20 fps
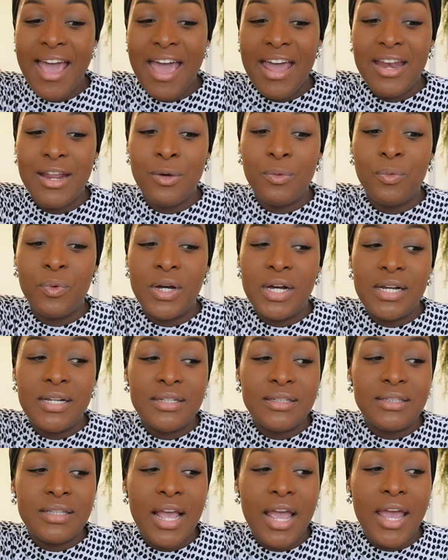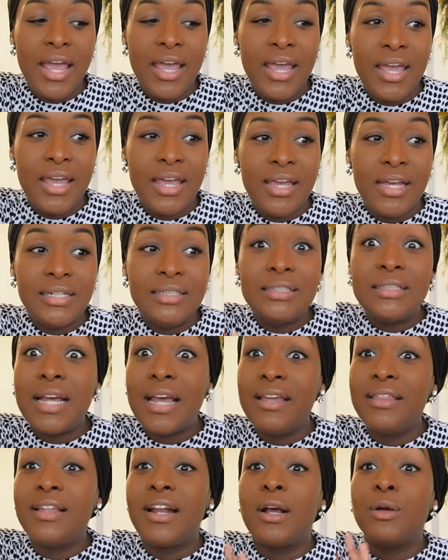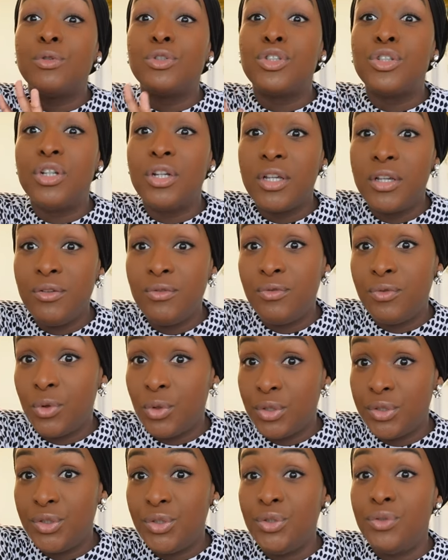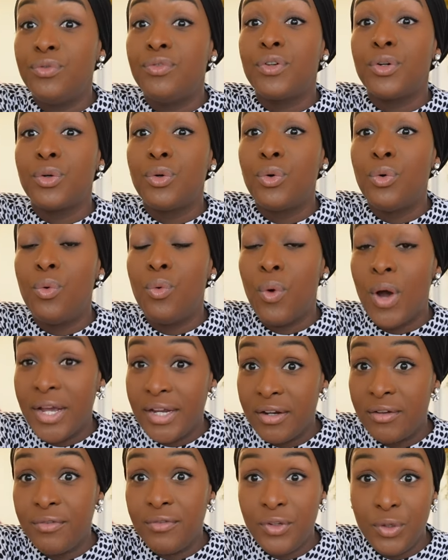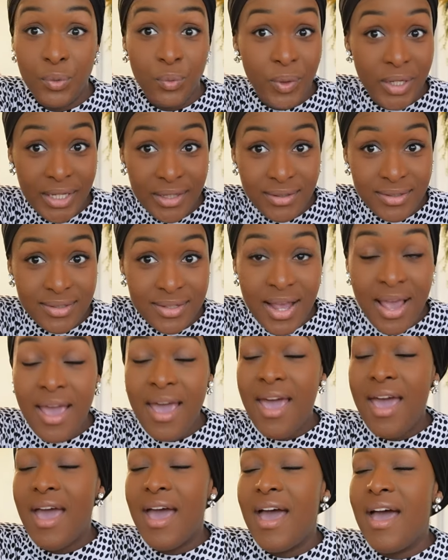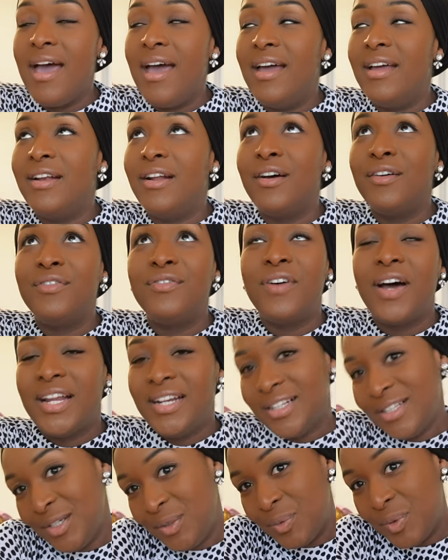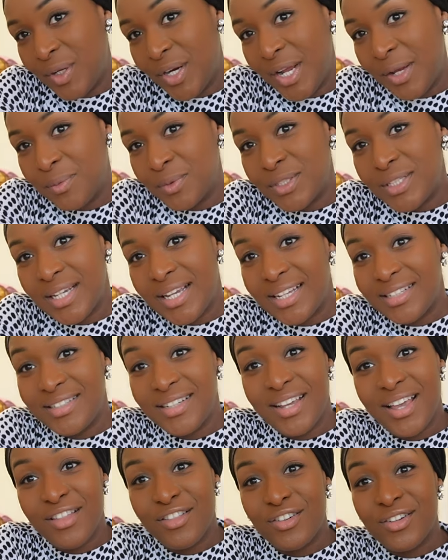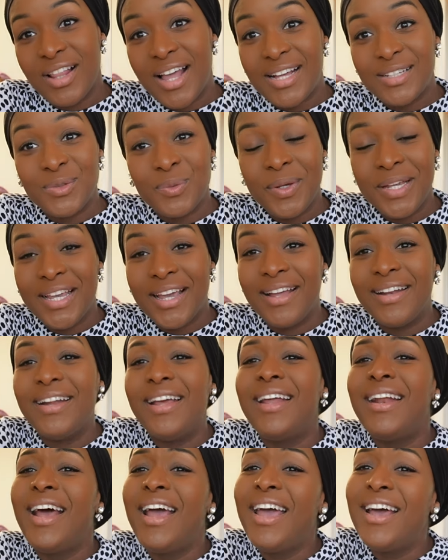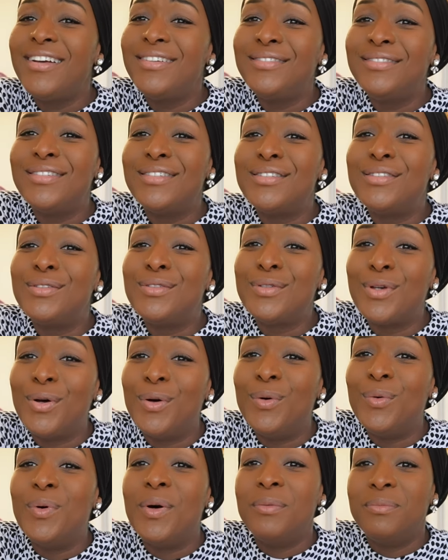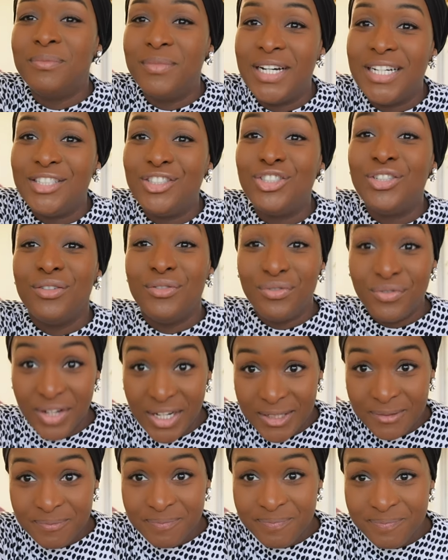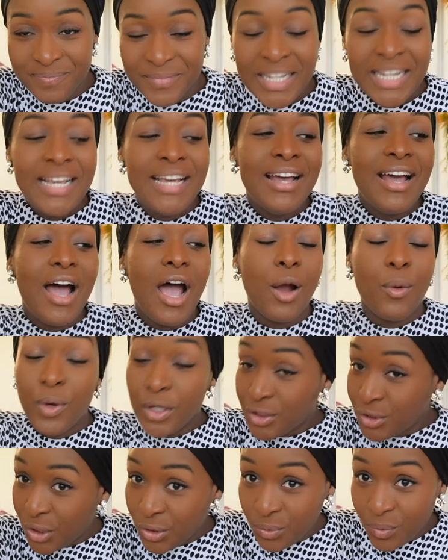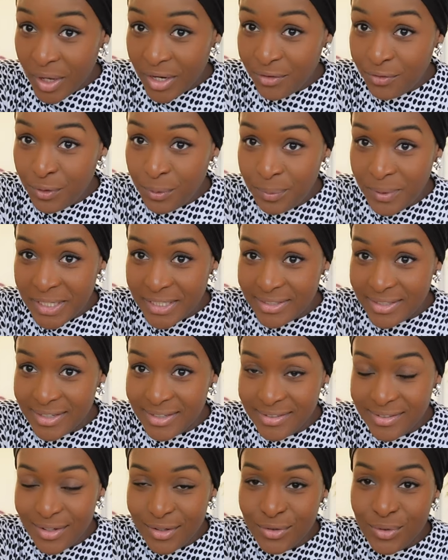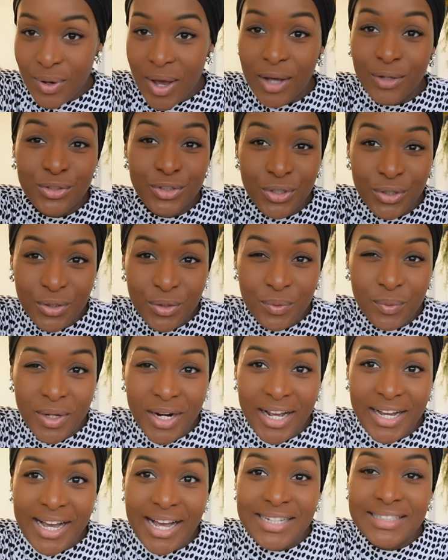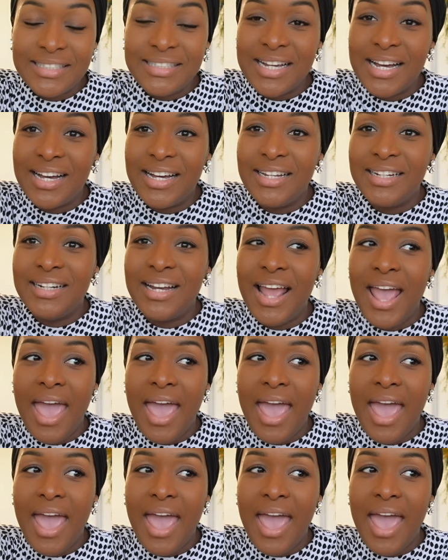And it was a day that I was looking forward to for quite a few weeks. And finally, we were able to get together last weekend, and I had so much fun. I worked on quite a few pieces, so I'll show you what I got done.